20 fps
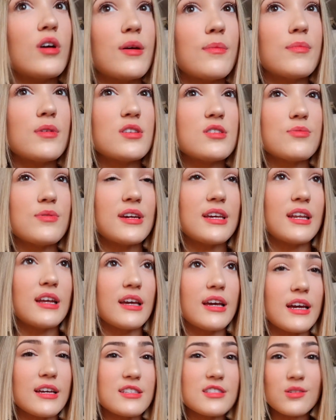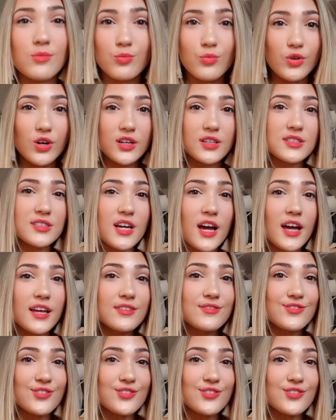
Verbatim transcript: in between and get some work done.